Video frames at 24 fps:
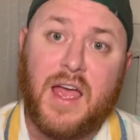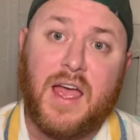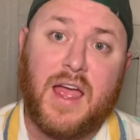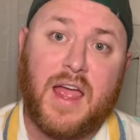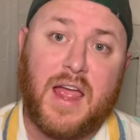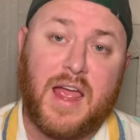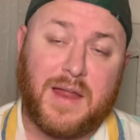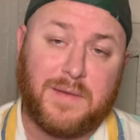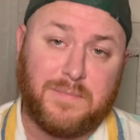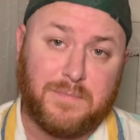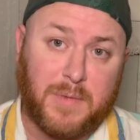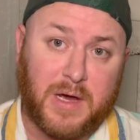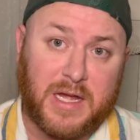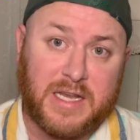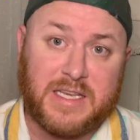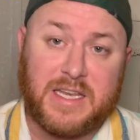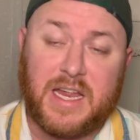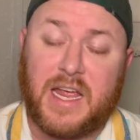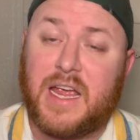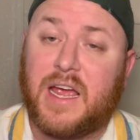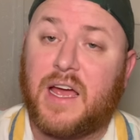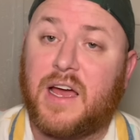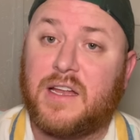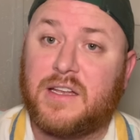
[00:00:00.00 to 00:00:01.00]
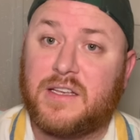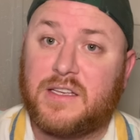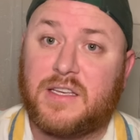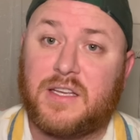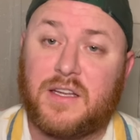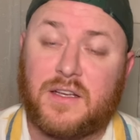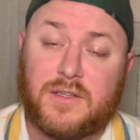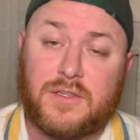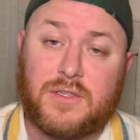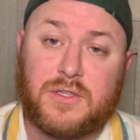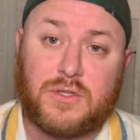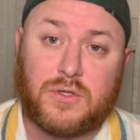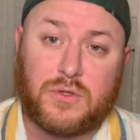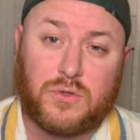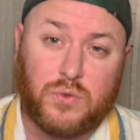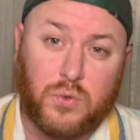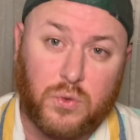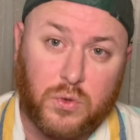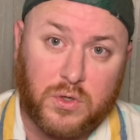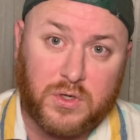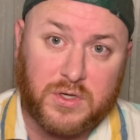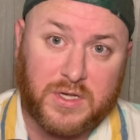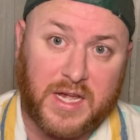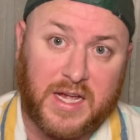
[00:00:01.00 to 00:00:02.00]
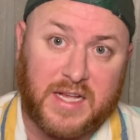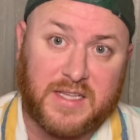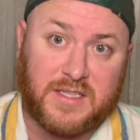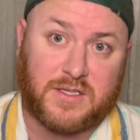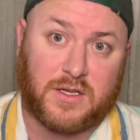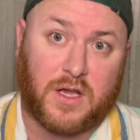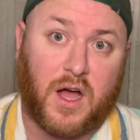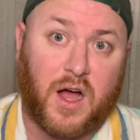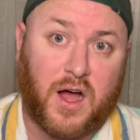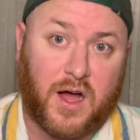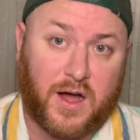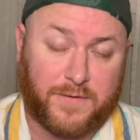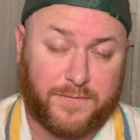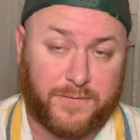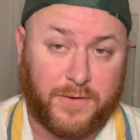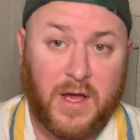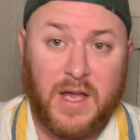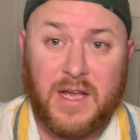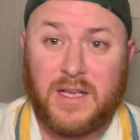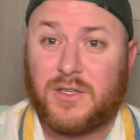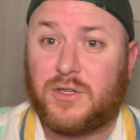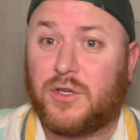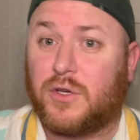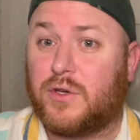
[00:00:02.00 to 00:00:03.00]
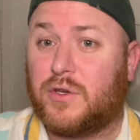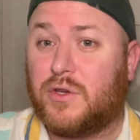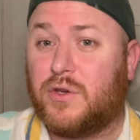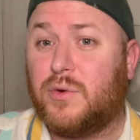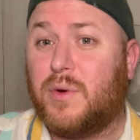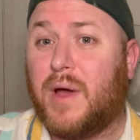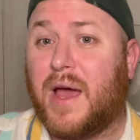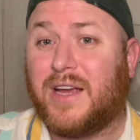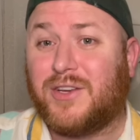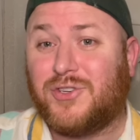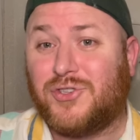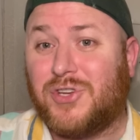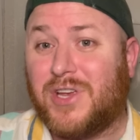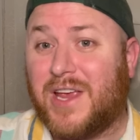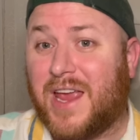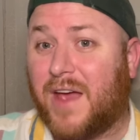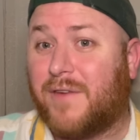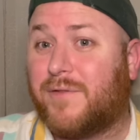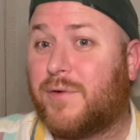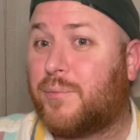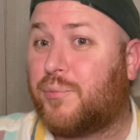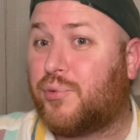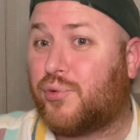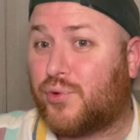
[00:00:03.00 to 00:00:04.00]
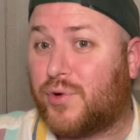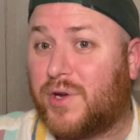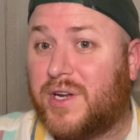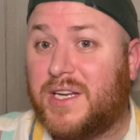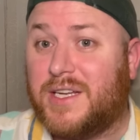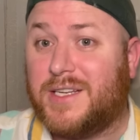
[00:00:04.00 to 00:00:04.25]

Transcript: and Monday until school gets off. So you actually have a pretty